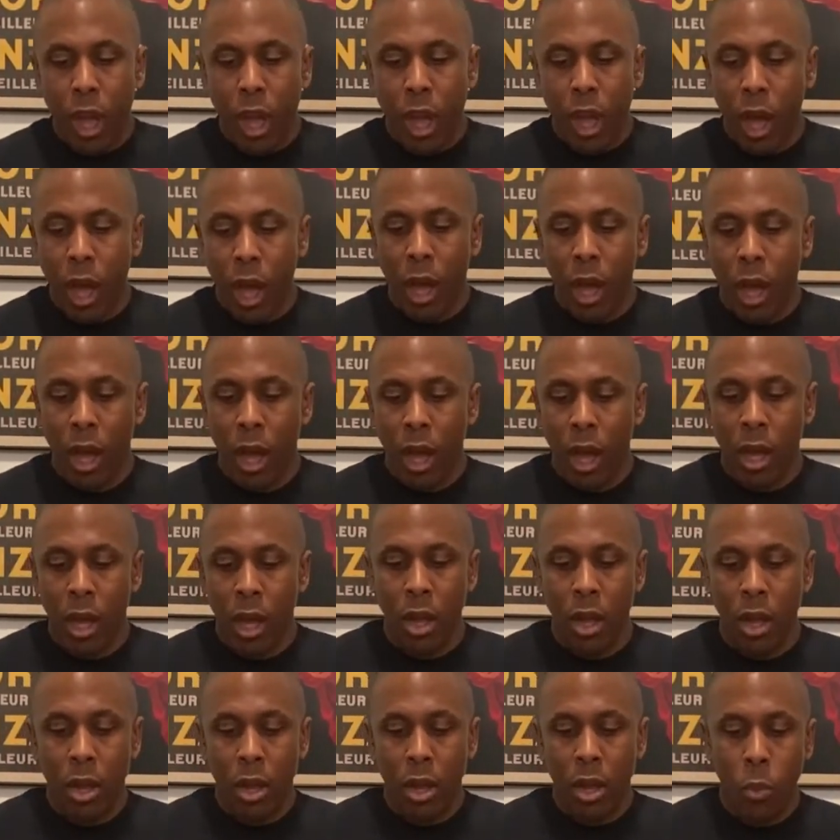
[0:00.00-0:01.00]

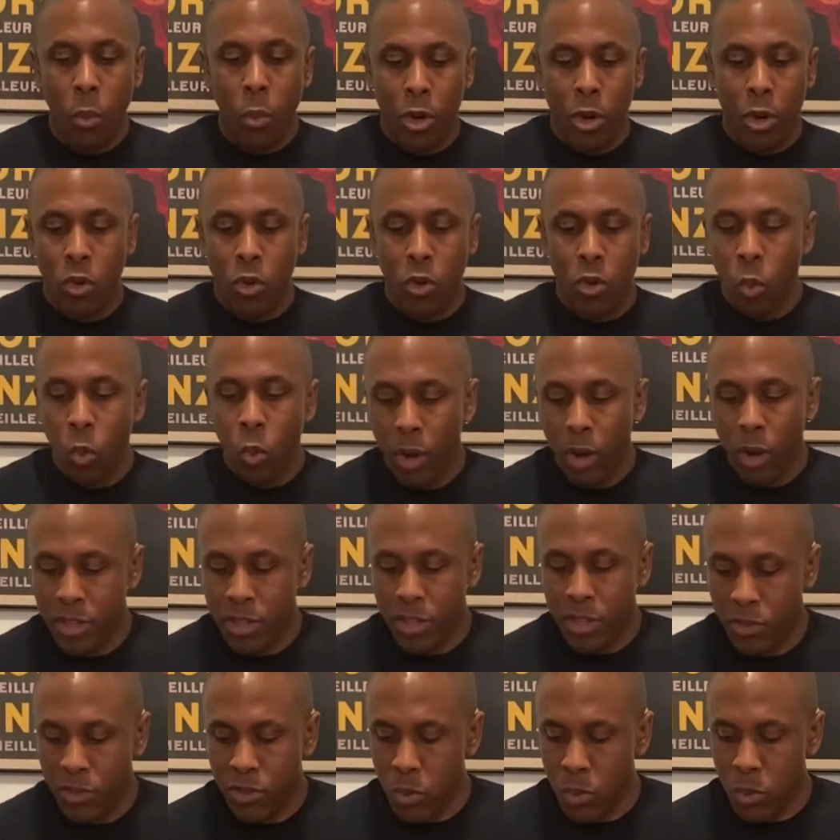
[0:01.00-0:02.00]
what you want
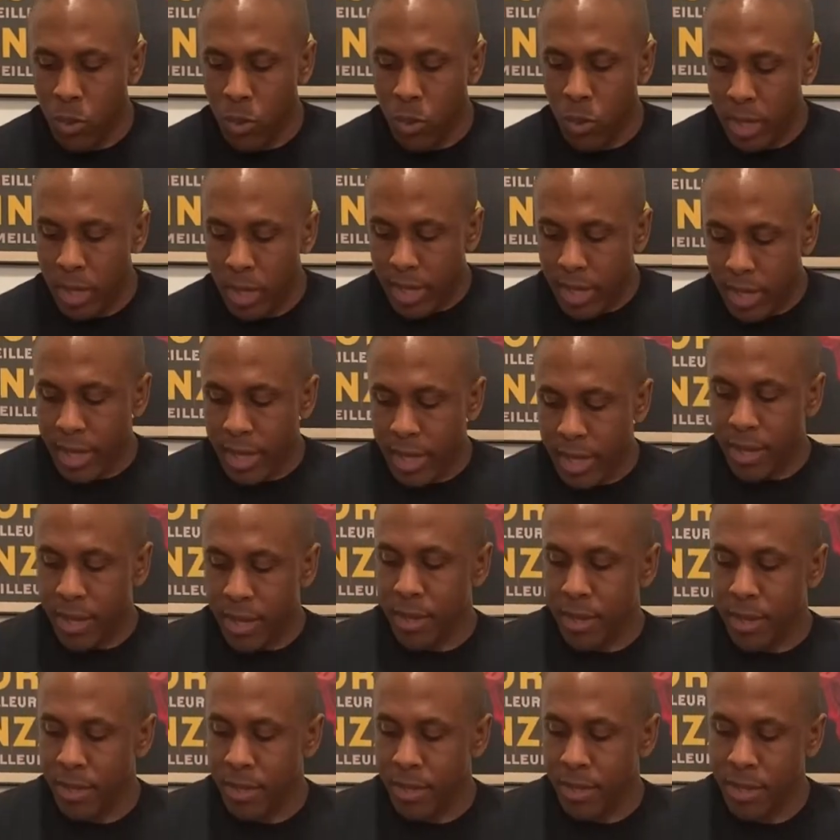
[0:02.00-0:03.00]
to do
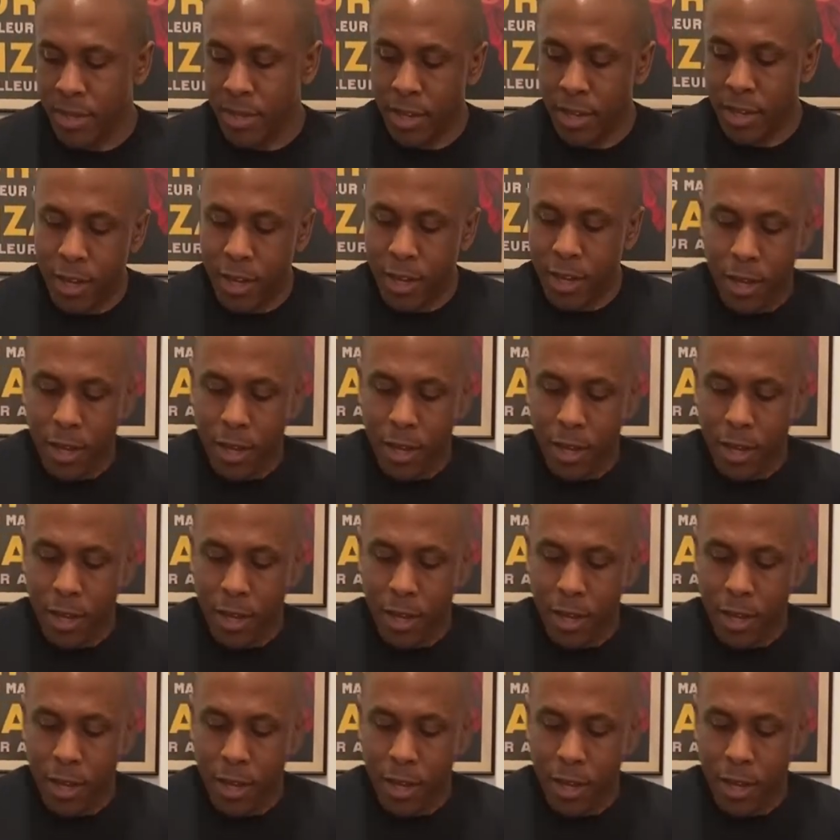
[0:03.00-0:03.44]
is